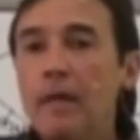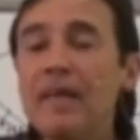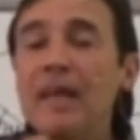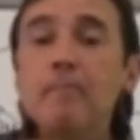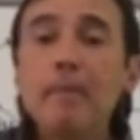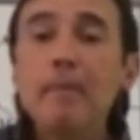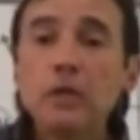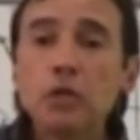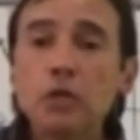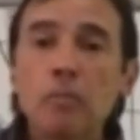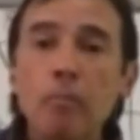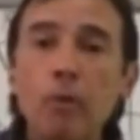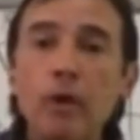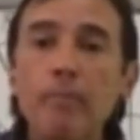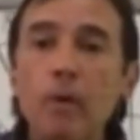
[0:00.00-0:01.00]
They
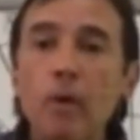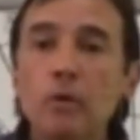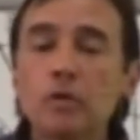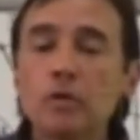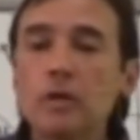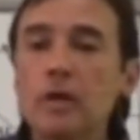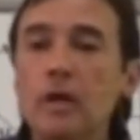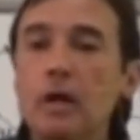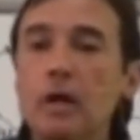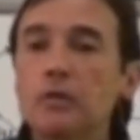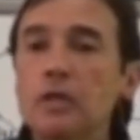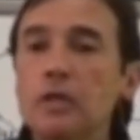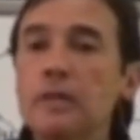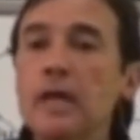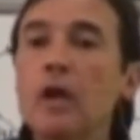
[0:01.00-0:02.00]
measured pre-post
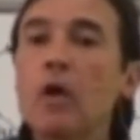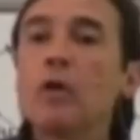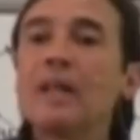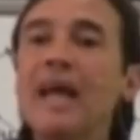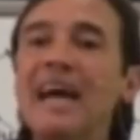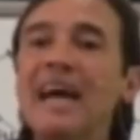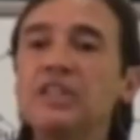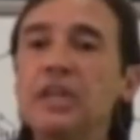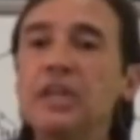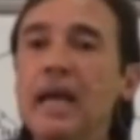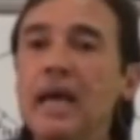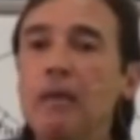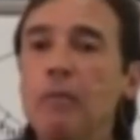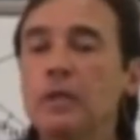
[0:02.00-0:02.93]
something called IgA,